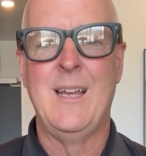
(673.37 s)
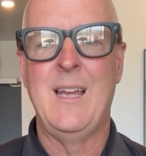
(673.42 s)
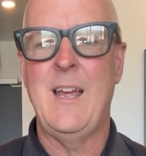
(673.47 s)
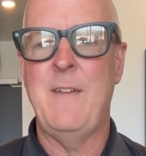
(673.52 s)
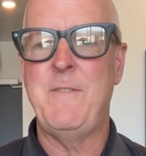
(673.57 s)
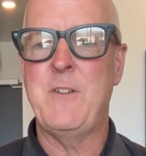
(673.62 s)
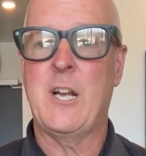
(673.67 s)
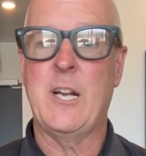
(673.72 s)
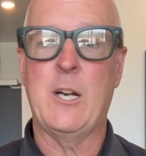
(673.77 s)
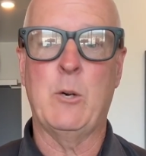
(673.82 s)

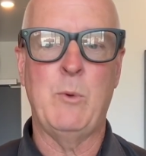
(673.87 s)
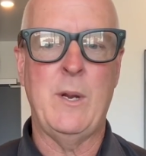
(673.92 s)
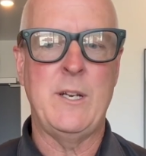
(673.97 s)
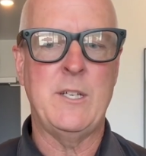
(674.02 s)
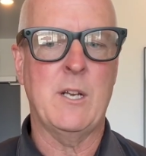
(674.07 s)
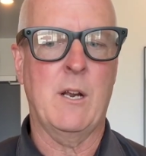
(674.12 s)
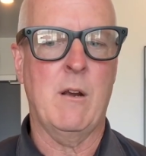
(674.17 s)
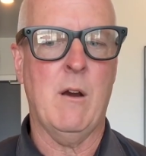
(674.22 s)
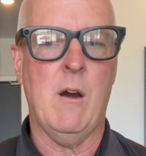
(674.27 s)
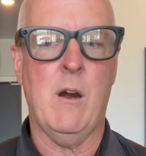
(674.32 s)
If you're going to rent
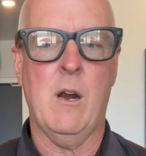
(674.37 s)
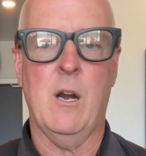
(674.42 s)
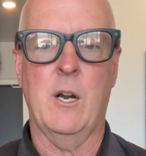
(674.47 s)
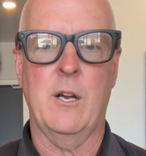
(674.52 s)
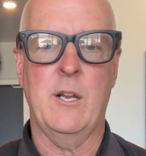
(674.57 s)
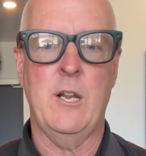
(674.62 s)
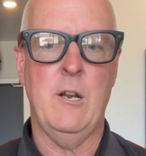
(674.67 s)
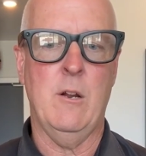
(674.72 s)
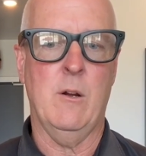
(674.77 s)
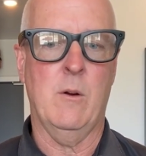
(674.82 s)
a car,
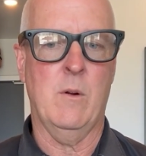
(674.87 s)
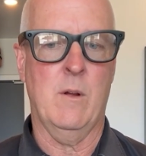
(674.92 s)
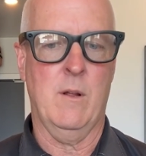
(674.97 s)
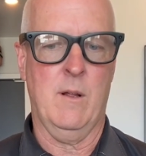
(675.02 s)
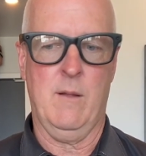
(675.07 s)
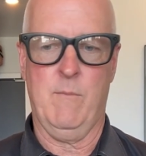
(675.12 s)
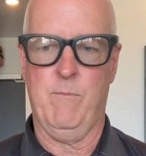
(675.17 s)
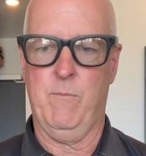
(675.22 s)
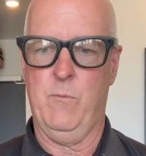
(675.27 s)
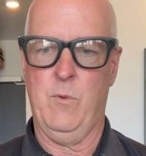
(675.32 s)
you know,
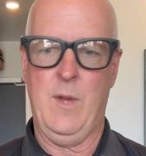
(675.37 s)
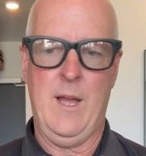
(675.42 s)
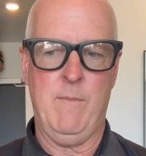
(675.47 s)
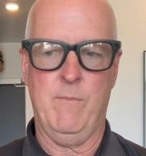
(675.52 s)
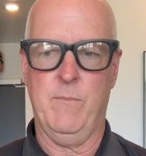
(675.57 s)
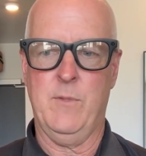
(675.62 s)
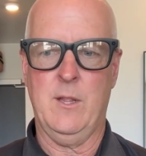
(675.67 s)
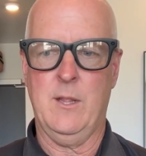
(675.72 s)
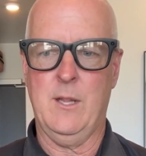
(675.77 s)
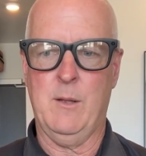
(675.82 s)

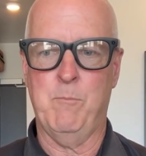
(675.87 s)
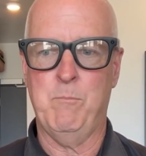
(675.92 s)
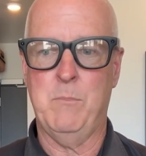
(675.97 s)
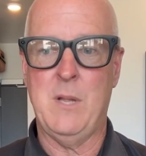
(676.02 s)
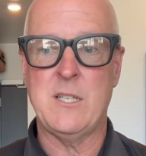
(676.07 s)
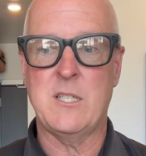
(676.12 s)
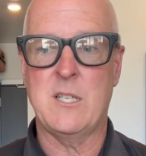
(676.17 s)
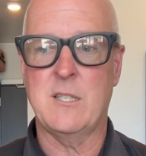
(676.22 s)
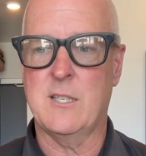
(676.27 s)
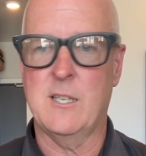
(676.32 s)
the
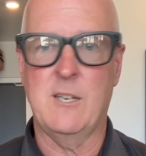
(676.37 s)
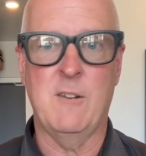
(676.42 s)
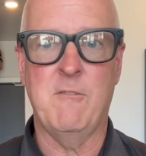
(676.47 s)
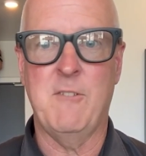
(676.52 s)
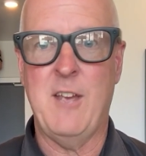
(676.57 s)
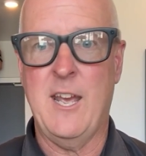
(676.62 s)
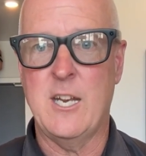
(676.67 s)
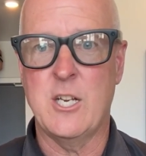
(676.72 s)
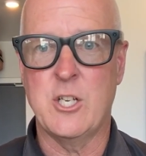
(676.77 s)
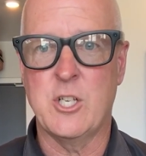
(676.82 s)
pluses and
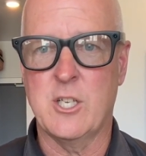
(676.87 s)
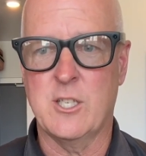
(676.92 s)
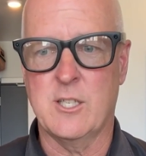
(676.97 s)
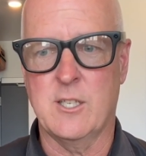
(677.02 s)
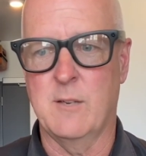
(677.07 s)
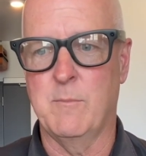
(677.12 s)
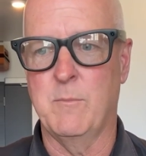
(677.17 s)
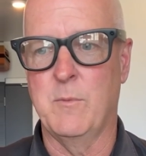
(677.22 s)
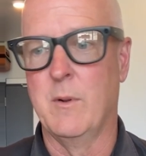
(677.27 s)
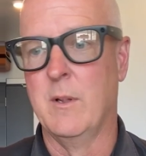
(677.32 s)
advantages
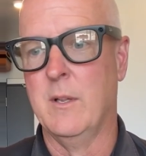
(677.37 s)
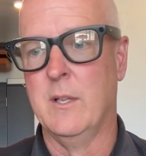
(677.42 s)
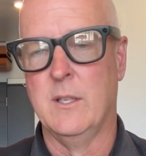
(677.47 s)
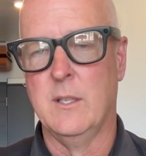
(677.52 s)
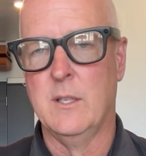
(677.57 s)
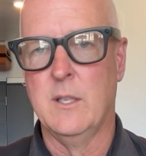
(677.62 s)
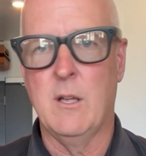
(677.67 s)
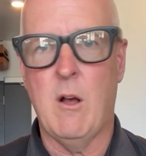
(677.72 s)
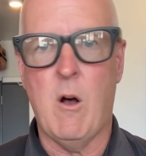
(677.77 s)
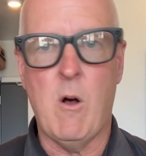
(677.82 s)
and
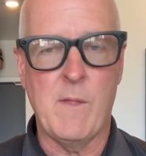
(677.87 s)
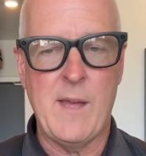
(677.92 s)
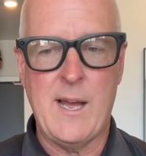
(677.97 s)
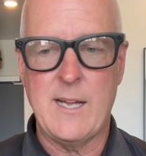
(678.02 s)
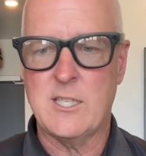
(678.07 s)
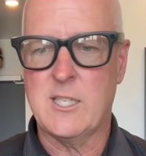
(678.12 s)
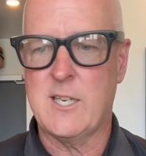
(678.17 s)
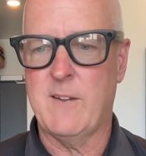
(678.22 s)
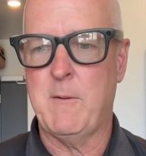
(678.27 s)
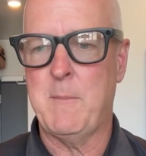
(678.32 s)
all that
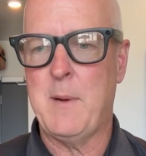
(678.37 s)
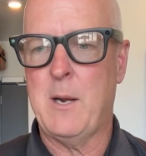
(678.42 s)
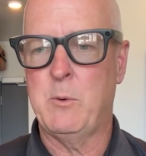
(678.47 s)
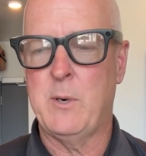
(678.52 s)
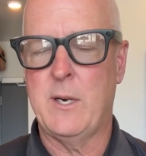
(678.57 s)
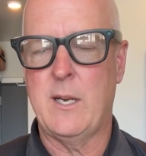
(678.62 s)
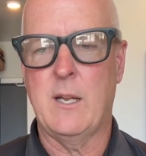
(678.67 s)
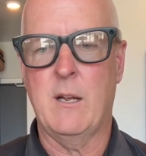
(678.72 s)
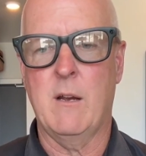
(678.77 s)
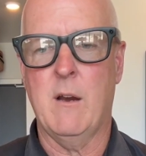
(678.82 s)
stuff about
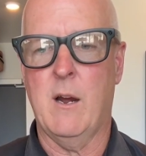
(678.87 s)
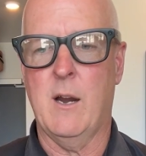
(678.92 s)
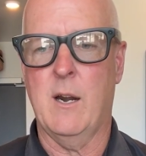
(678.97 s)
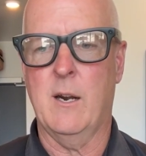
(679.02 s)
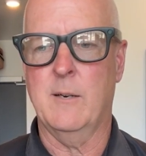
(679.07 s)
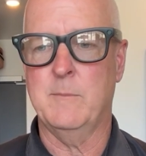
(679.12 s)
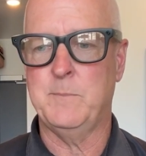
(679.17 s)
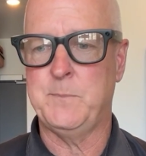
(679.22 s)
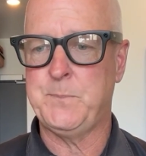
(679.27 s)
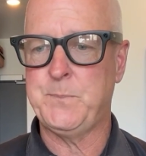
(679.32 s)
renting a car.